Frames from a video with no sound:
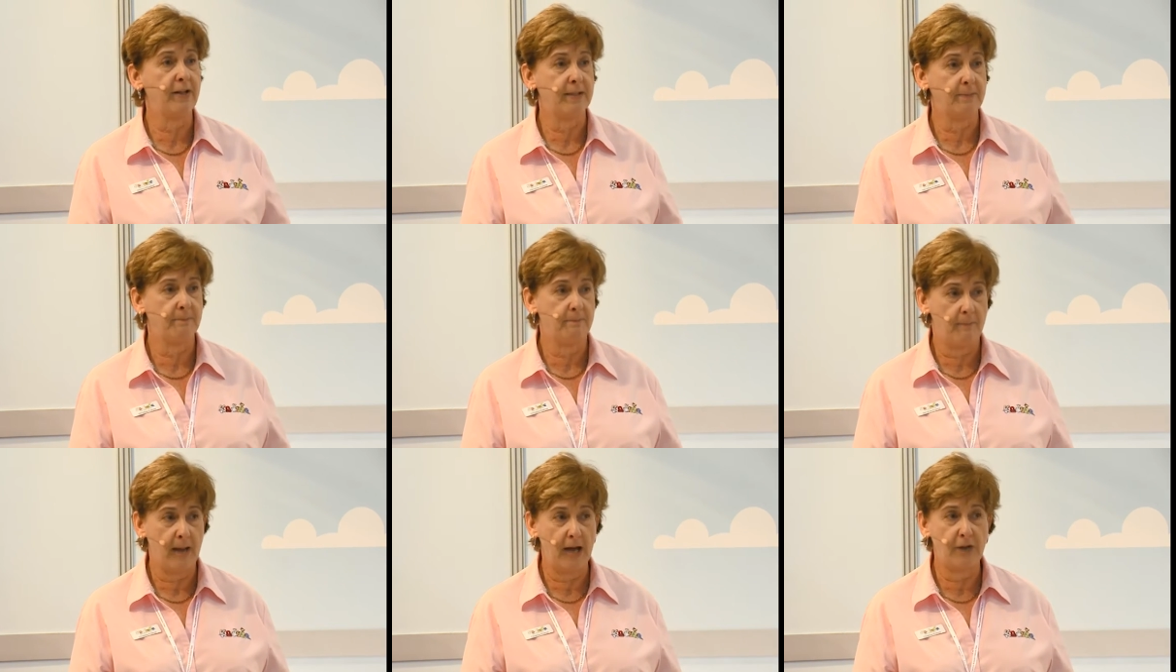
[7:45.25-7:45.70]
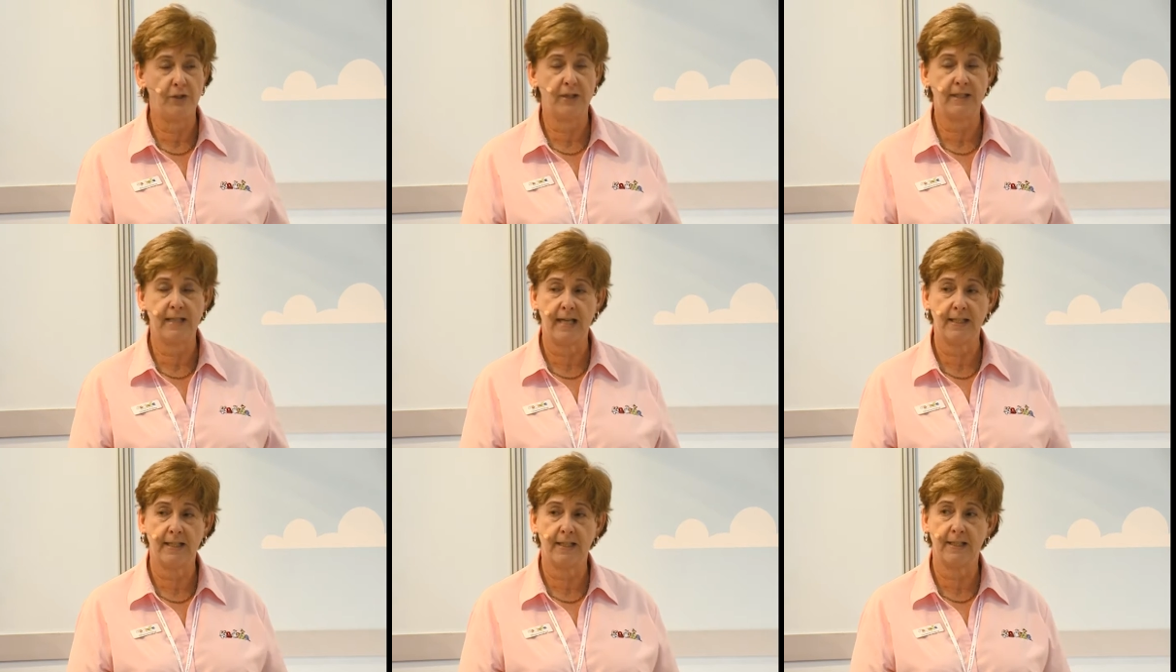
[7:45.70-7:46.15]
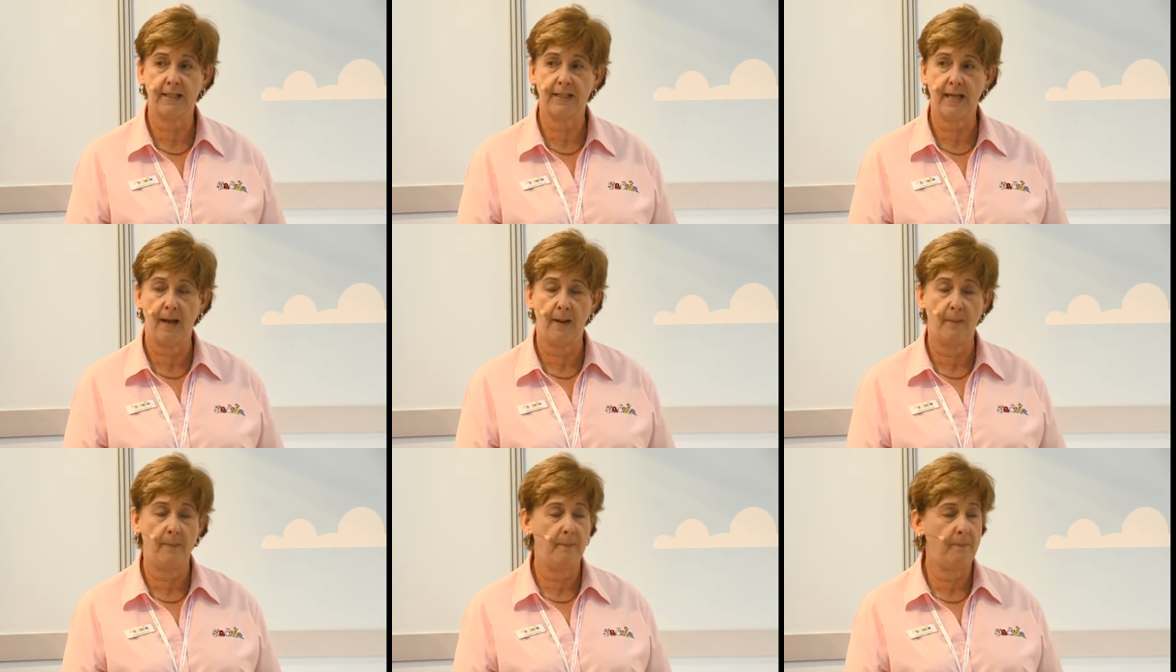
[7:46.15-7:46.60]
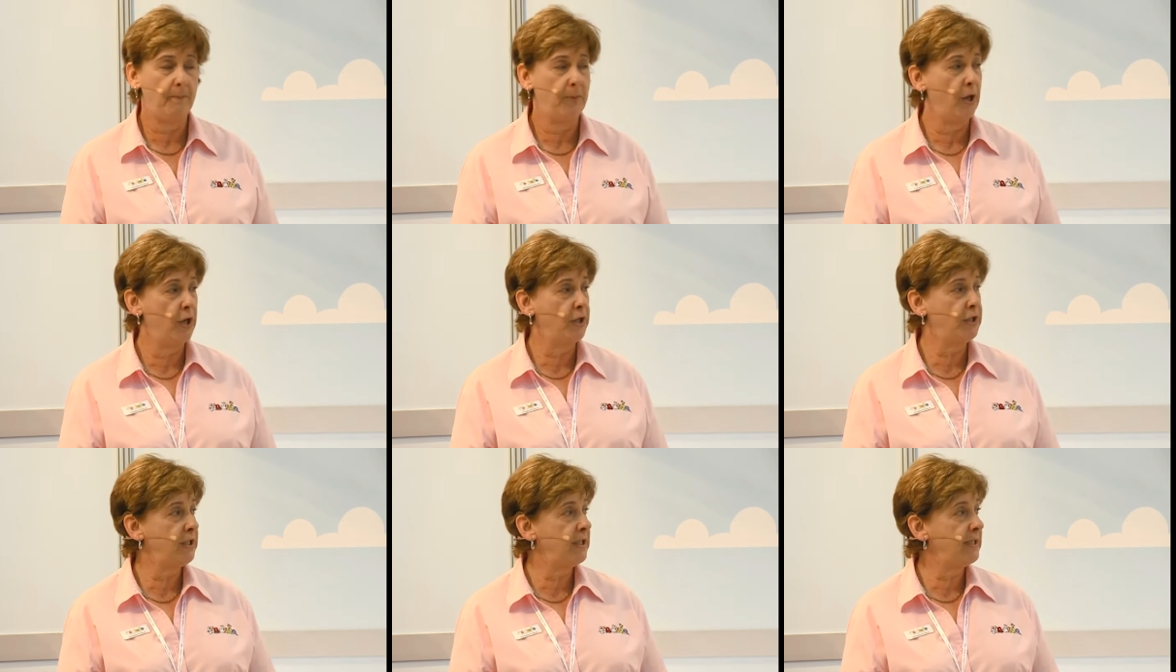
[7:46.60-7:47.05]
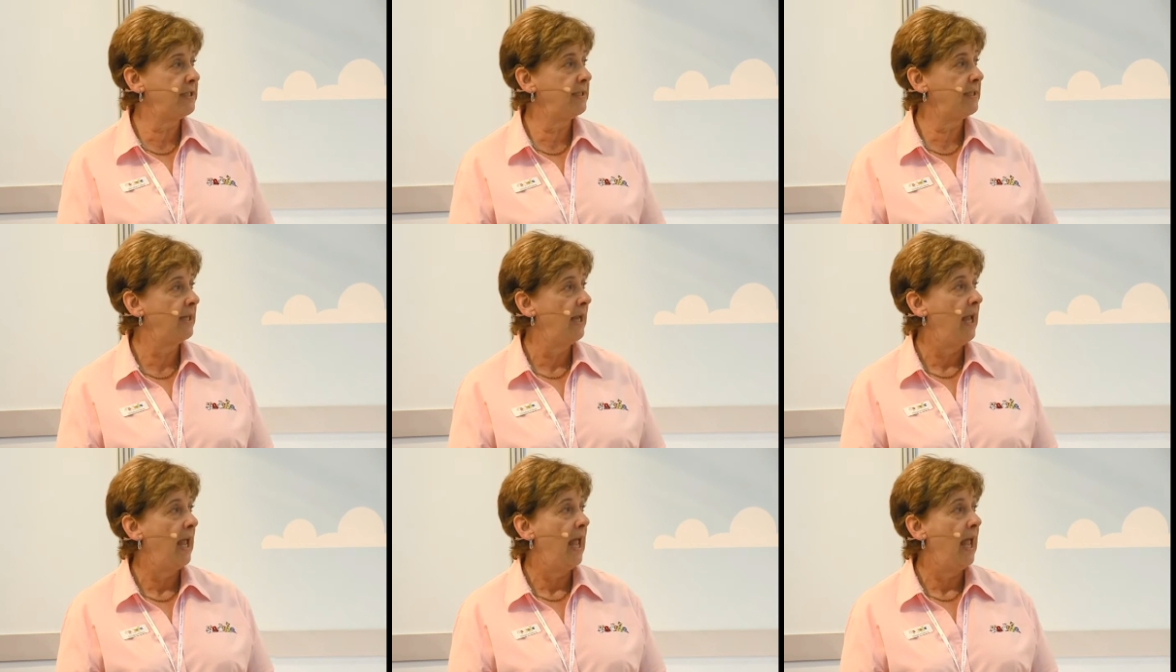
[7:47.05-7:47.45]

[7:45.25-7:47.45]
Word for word: it's mattress as it's uh, purchased.